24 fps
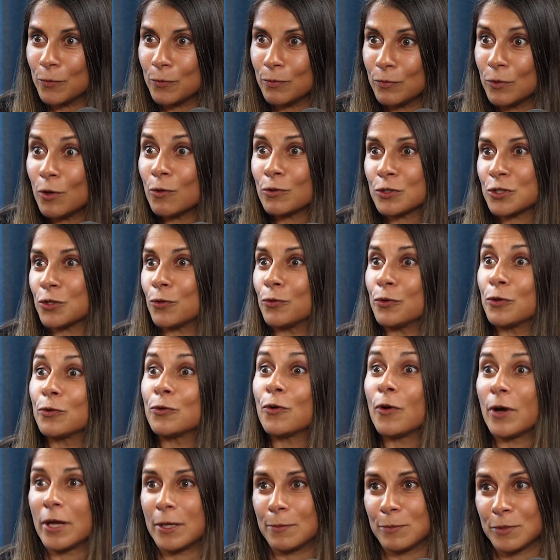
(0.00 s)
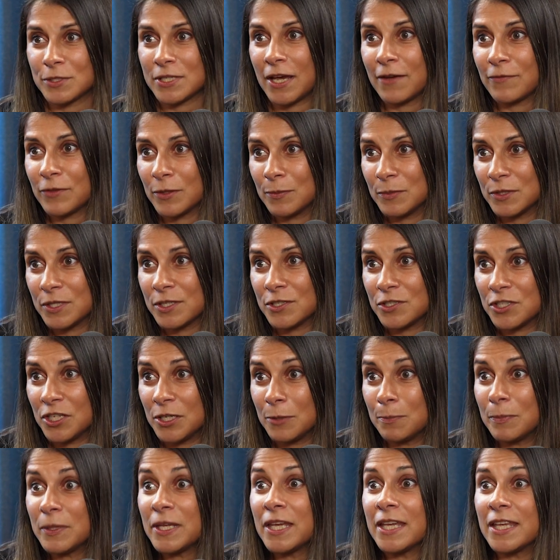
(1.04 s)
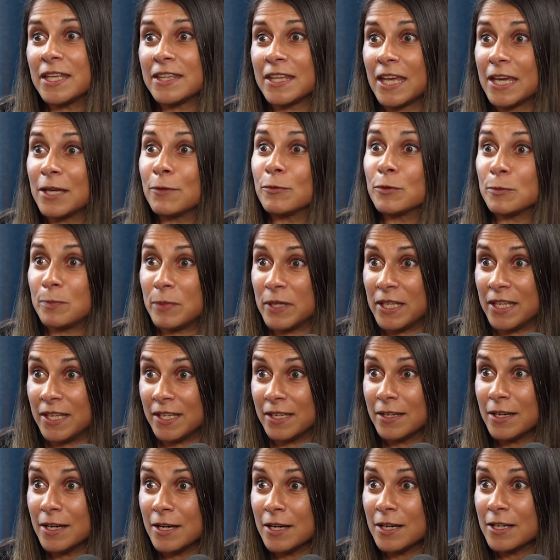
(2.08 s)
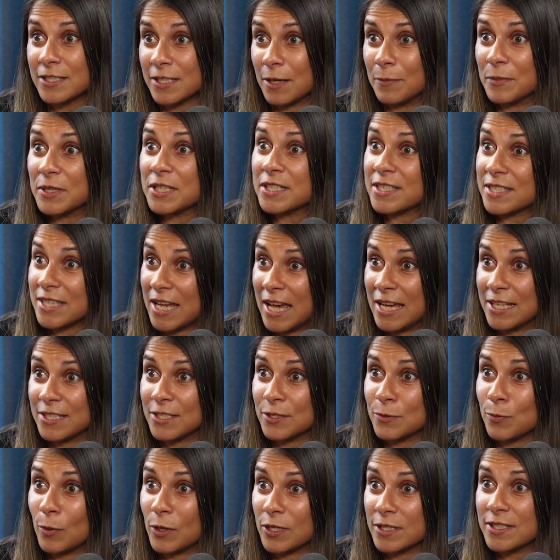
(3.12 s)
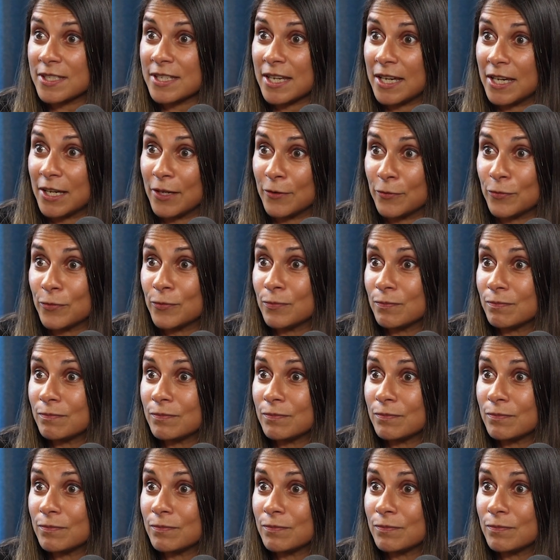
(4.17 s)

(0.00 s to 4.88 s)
not sure and you're not able to have them at the GP, they would be some of the standard ones to have